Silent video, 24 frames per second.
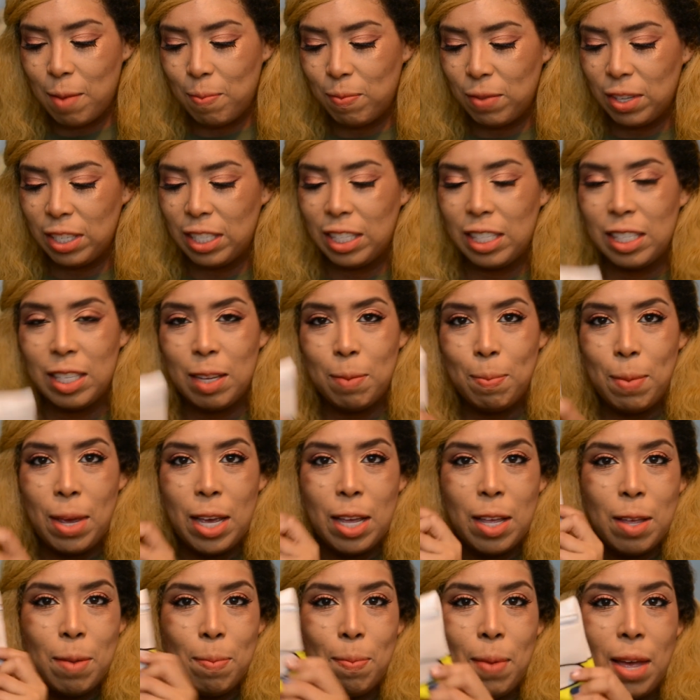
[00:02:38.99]
This is a
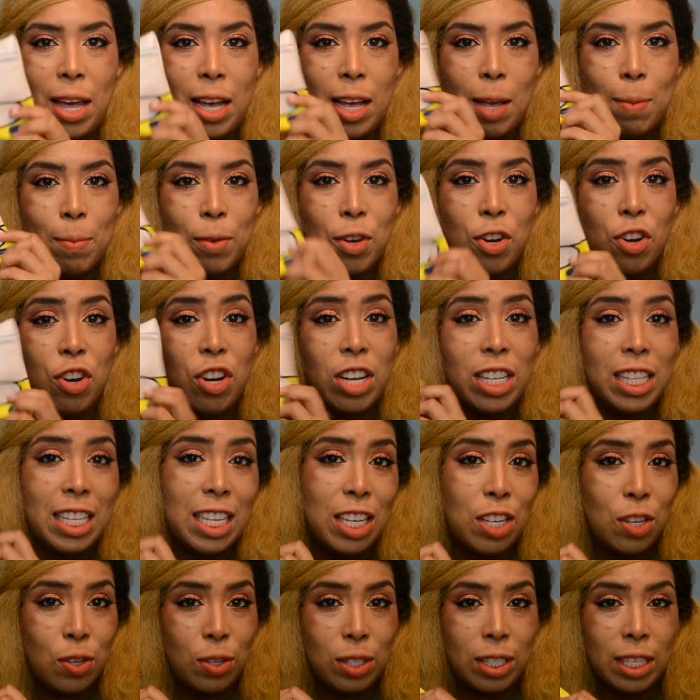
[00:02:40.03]
makeup bag I'm
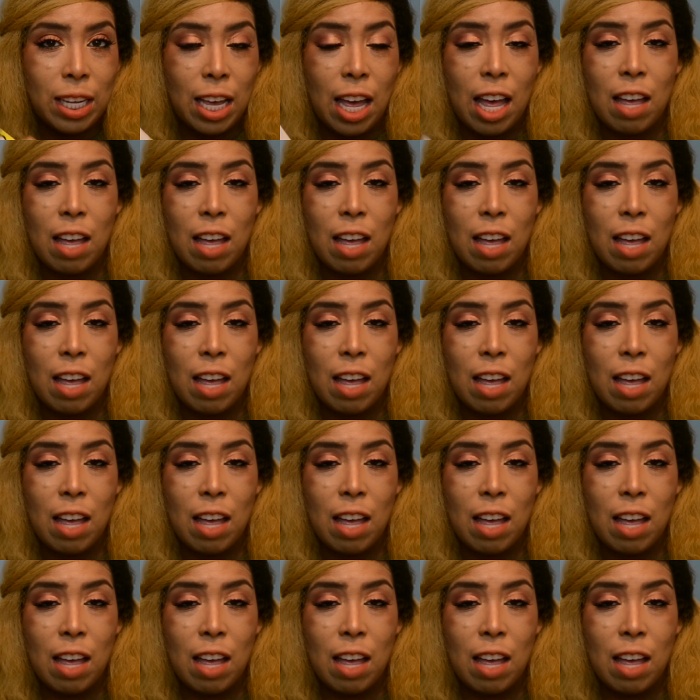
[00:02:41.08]
currently using.